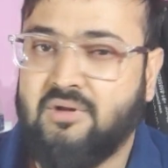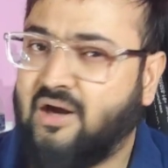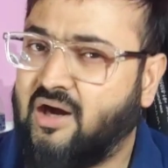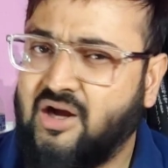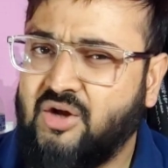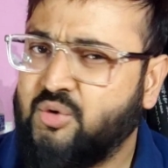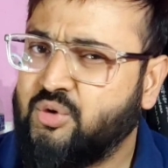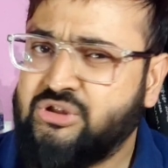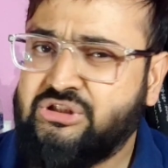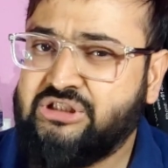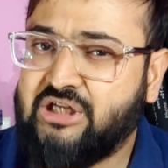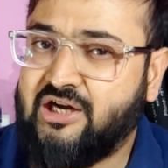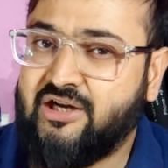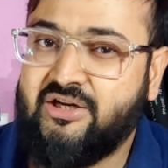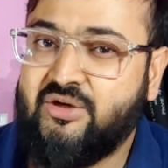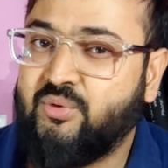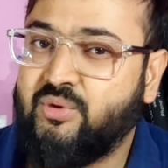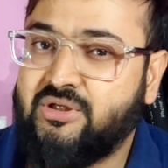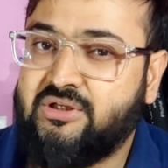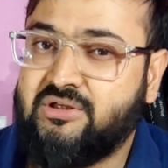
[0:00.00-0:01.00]
I wish I
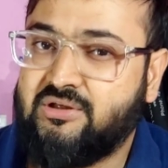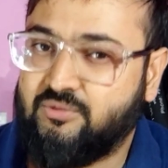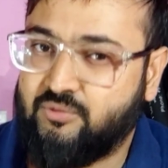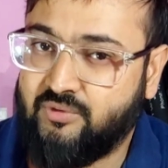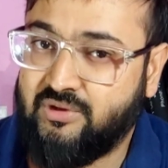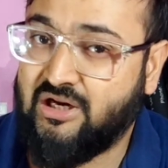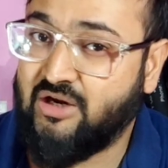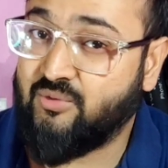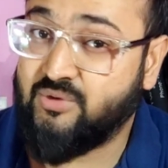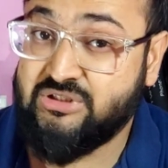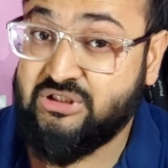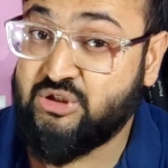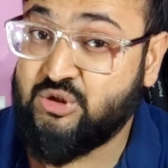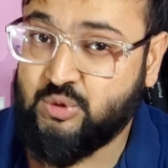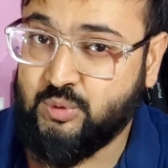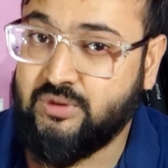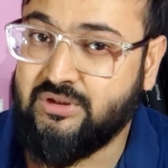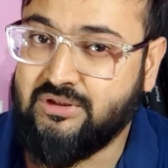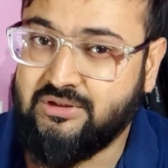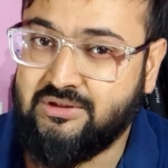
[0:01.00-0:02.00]
knew it when I was a
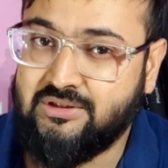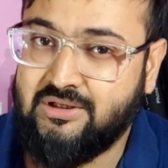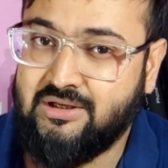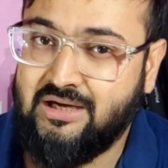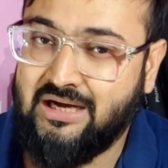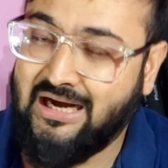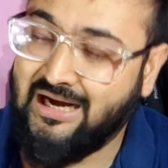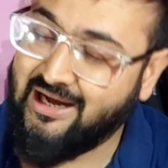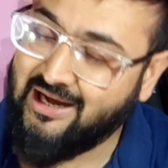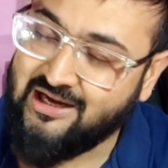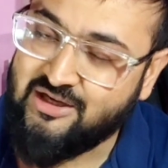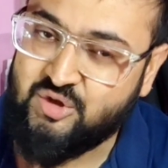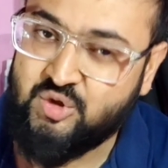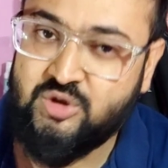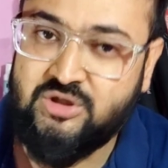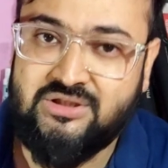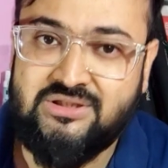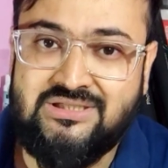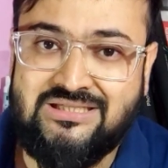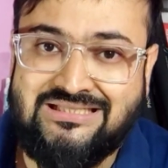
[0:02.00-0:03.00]
student. I had to
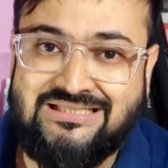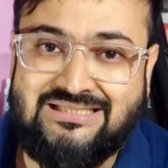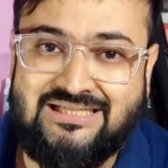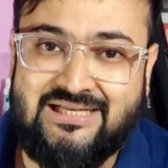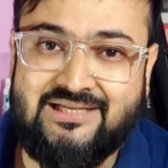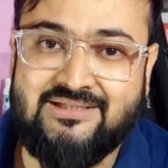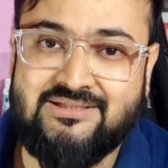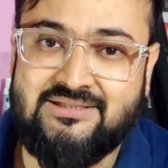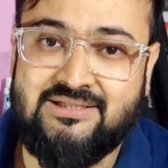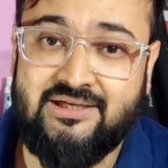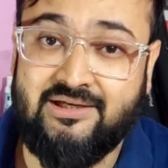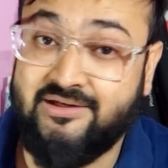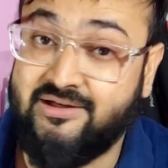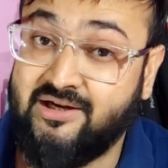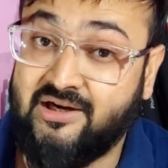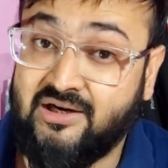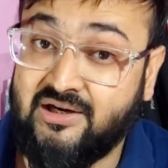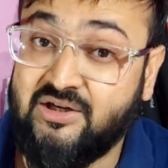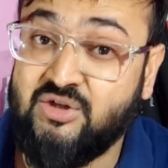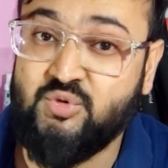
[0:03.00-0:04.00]
learn these things in
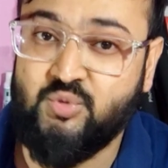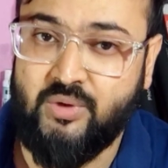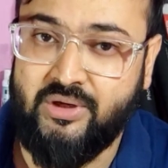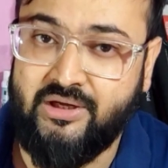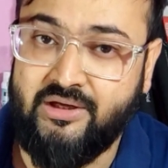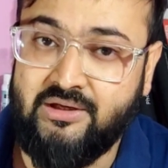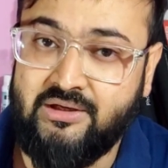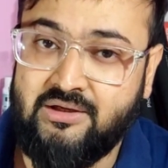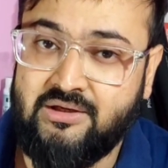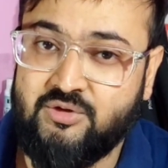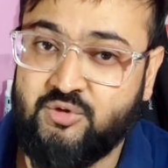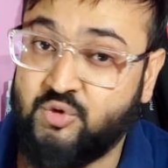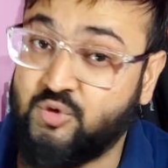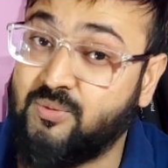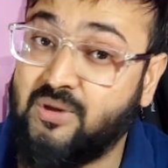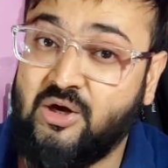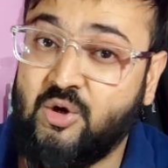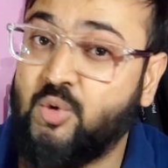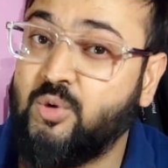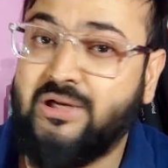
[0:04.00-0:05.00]
the hard way through
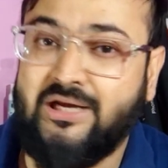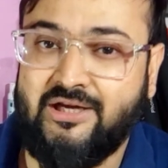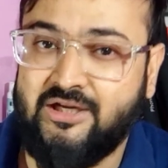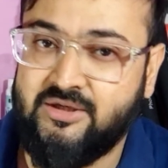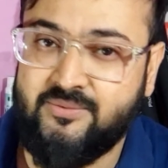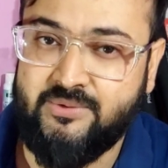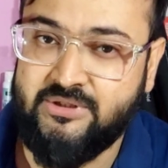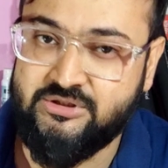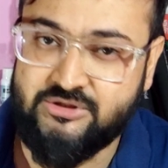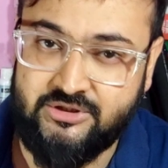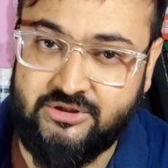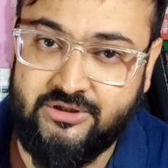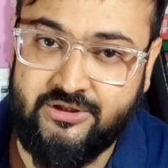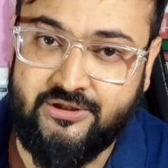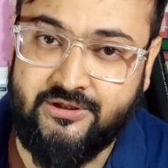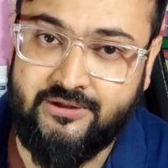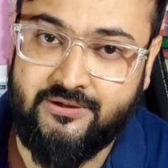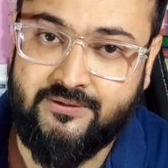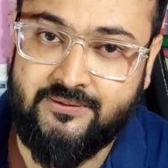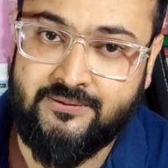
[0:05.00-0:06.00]
my own academic journey.
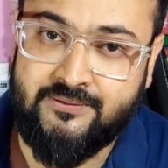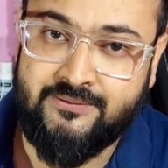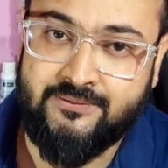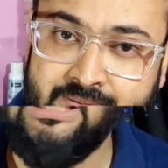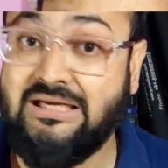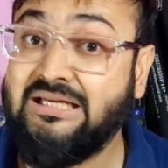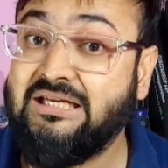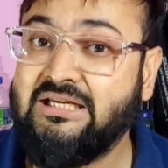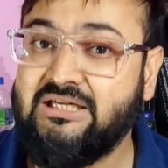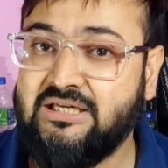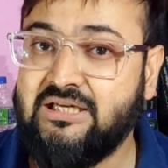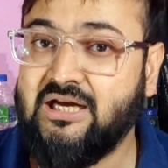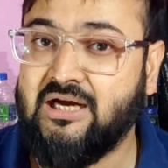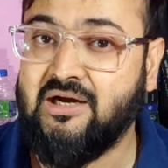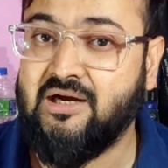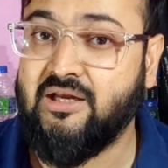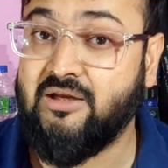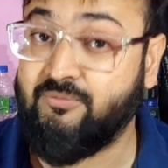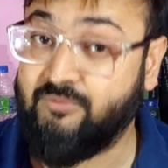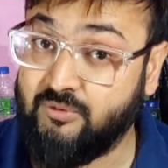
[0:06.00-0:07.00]
In
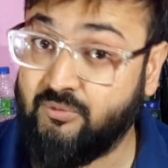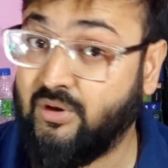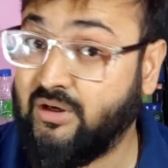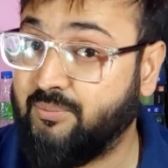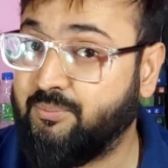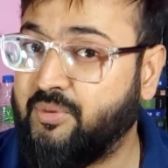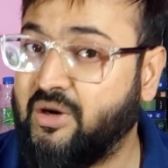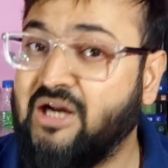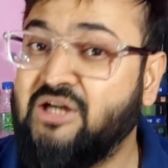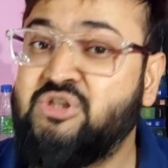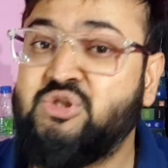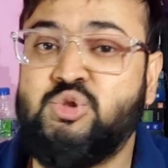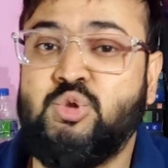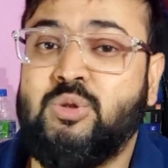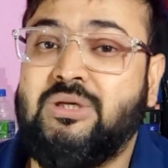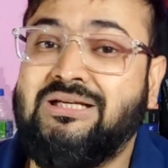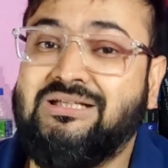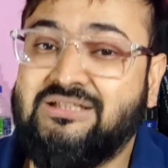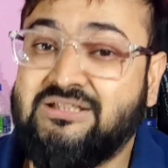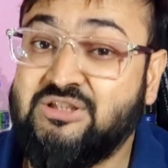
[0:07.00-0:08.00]
India, if you are a bright
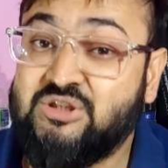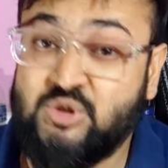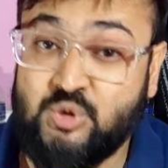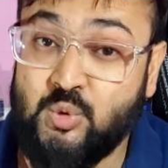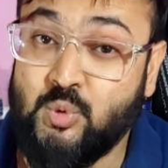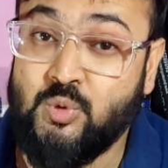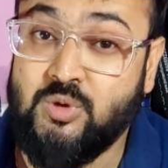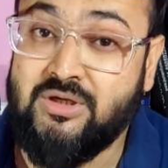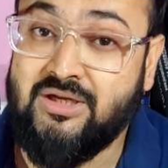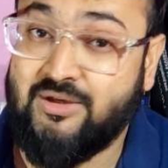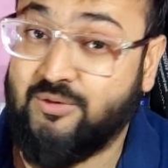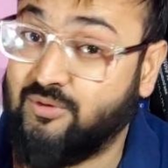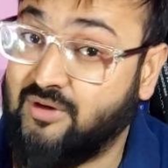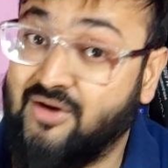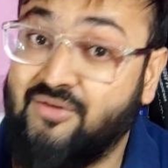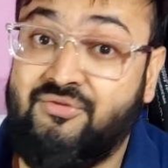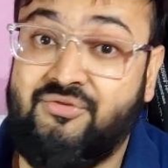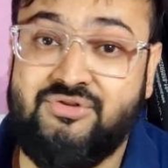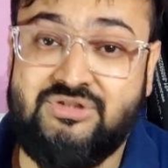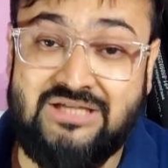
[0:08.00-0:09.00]
student in school, you
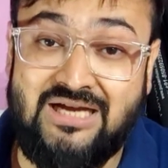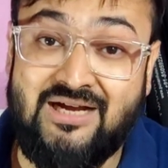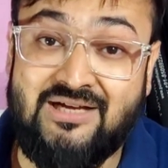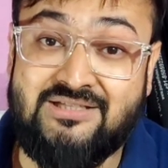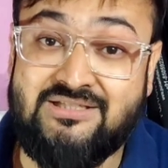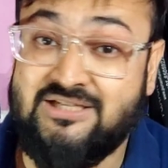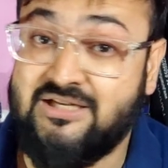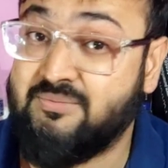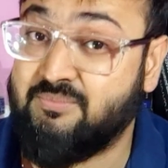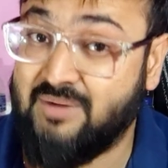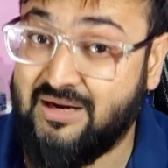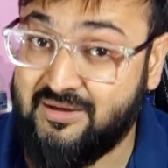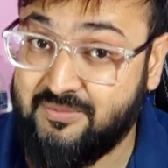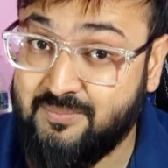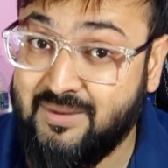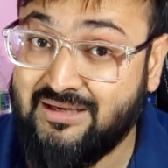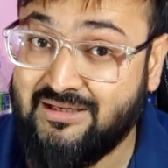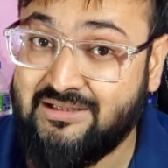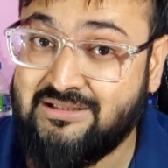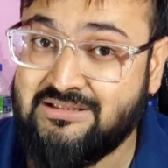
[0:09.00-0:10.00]
love science and
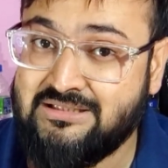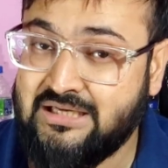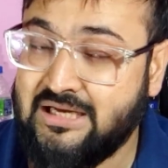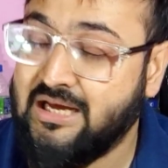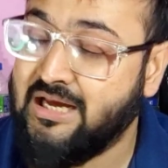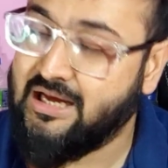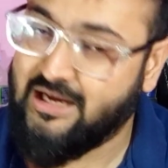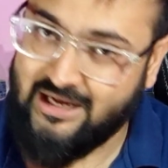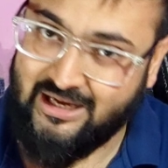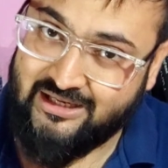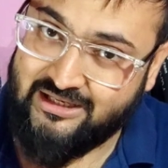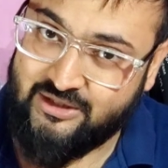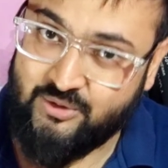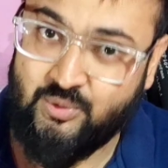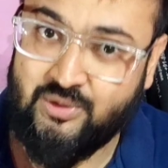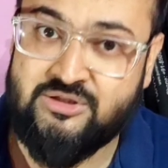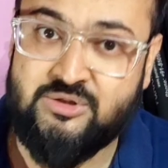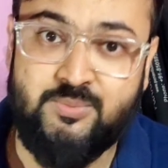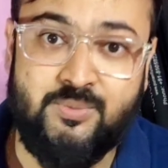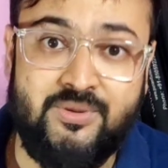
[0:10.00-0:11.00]
mathematics, and
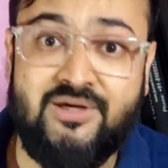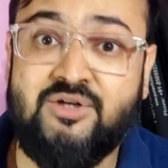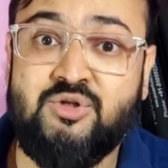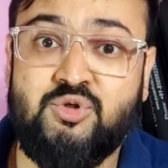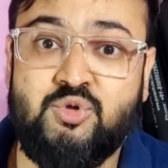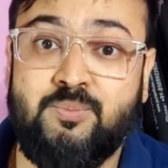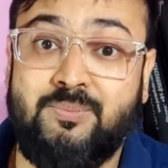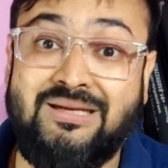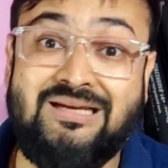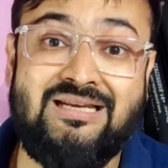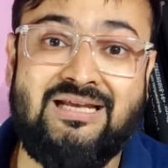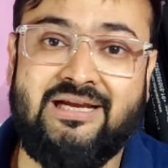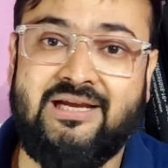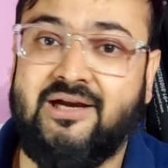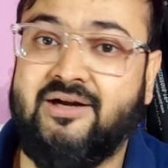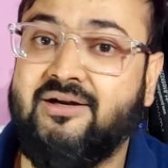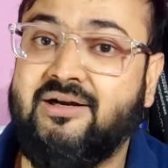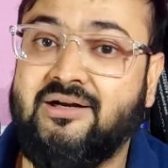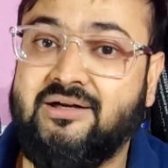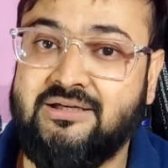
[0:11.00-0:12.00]
you aspire to build a
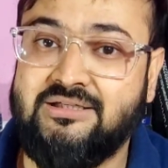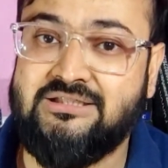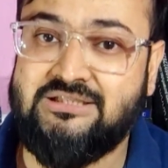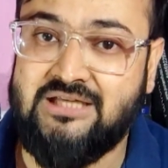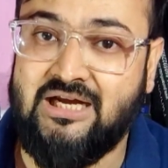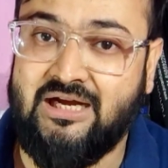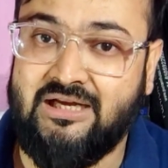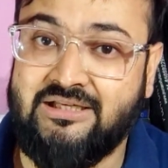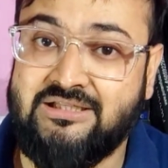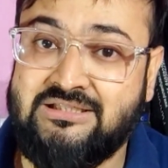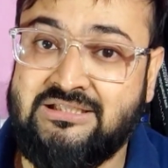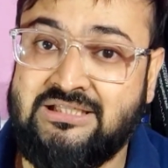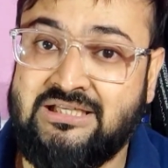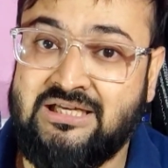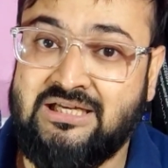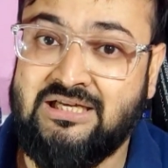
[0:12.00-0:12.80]
career in science,